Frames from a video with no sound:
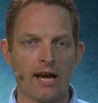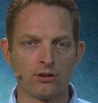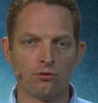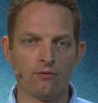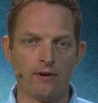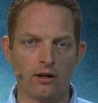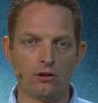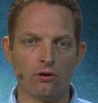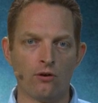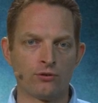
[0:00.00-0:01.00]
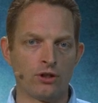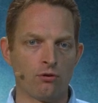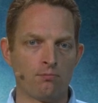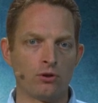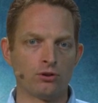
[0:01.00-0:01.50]
actual value of
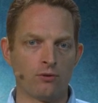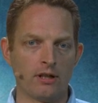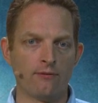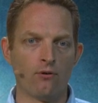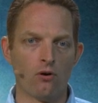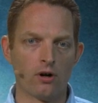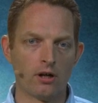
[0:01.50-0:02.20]
0.24.